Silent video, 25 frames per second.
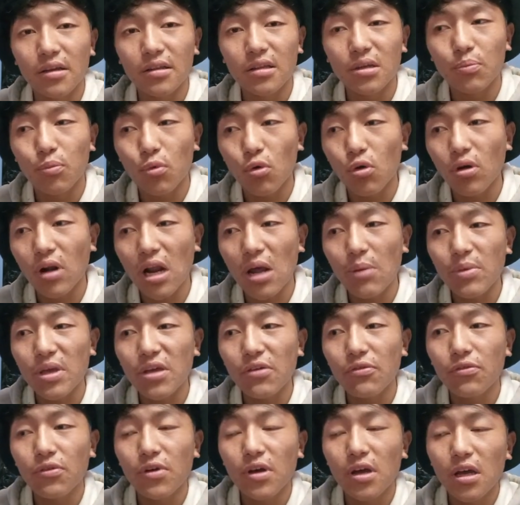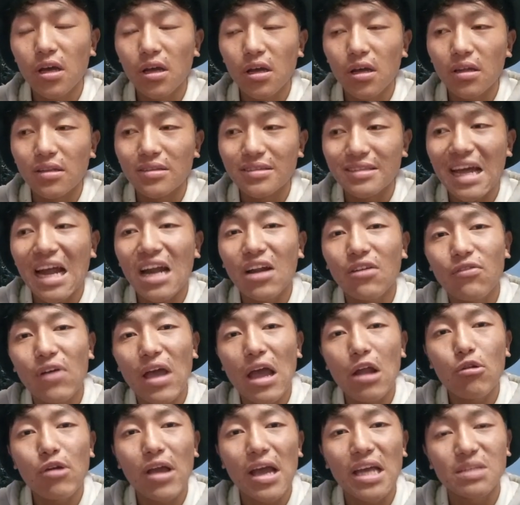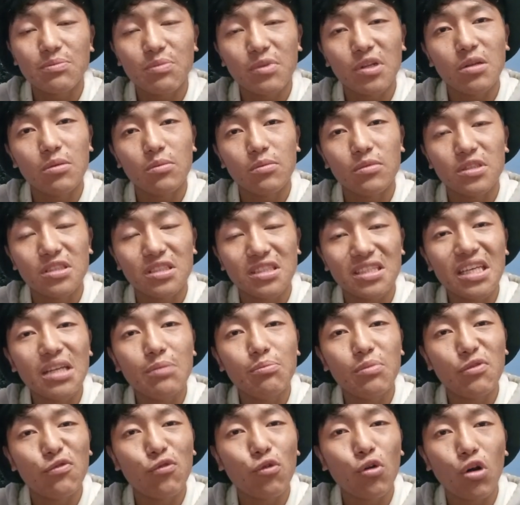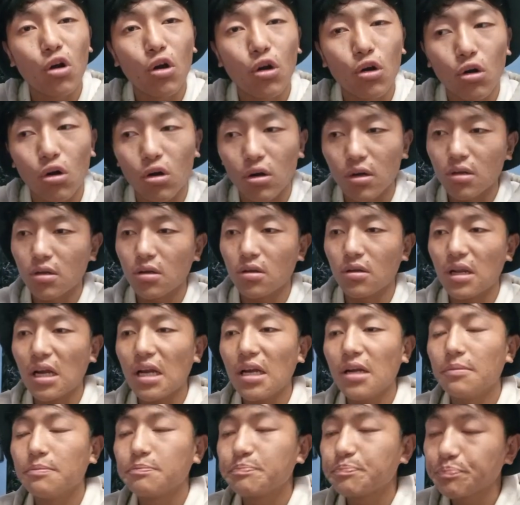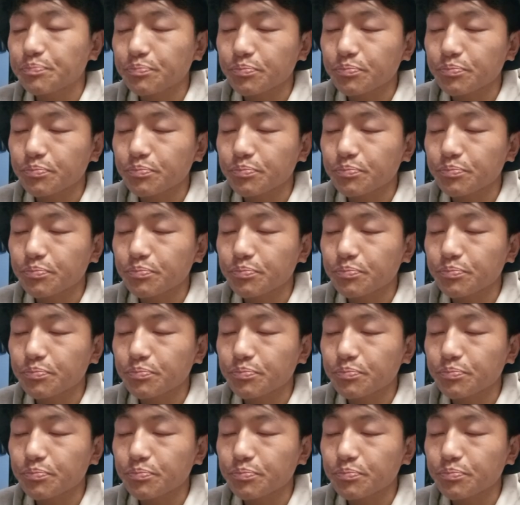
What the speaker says: in the program if that value has been seen before or not, right?